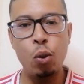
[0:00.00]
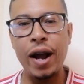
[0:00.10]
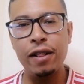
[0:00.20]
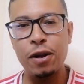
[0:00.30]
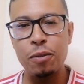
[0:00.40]

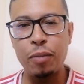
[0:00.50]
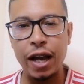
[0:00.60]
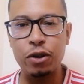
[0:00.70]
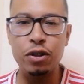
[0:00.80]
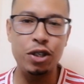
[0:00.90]
Welcome
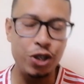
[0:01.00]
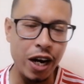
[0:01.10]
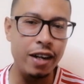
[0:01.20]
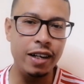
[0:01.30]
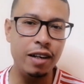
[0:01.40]
back to the
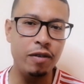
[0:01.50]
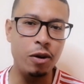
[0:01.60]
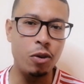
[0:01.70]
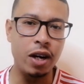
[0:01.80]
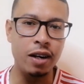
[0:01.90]
channel,
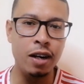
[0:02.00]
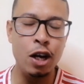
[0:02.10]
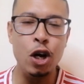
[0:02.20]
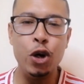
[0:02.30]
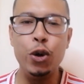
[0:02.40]
everyone.
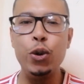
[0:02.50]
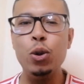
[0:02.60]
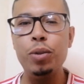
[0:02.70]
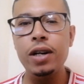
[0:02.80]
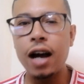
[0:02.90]

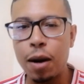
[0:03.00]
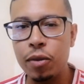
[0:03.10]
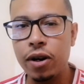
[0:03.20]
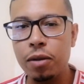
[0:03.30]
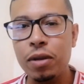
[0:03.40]
Ruben
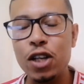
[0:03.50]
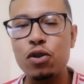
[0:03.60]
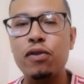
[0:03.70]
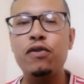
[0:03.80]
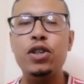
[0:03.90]
Amorim
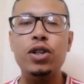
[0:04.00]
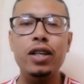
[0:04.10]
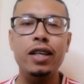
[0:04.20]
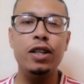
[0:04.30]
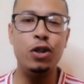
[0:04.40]
is
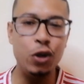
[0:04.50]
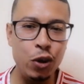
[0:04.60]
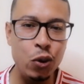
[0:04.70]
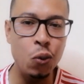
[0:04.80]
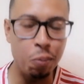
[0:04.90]
officially the
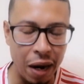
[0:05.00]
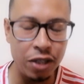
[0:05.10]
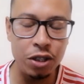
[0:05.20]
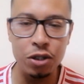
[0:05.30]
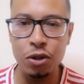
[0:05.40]
new
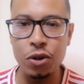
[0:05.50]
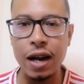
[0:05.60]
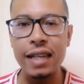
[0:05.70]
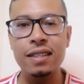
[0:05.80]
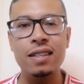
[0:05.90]
Manchester
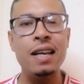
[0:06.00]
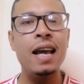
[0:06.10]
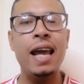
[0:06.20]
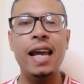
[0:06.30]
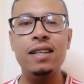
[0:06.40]
United
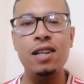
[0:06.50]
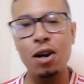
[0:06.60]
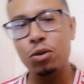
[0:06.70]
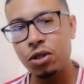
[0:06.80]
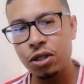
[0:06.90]

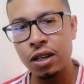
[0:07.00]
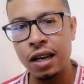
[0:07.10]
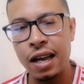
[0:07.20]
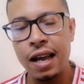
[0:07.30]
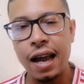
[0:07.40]
head coach.
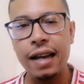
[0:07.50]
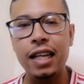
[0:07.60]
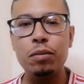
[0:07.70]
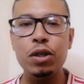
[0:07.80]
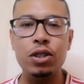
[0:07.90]

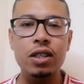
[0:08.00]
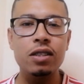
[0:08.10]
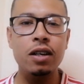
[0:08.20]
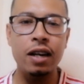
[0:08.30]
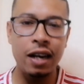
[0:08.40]
And let me
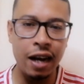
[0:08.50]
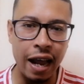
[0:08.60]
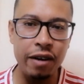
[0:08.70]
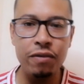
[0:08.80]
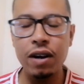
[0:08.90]
just
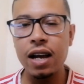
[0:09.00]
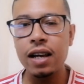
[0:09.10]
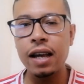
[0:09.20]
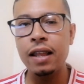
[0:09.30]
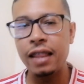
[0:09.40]

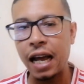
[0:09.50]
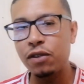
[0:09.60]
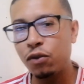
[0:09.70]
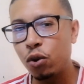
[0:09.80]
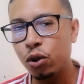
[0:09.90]
clarify
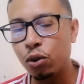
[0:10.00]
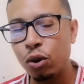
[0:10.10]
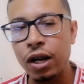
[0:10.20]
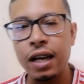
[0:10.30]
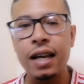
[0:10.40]
that for you.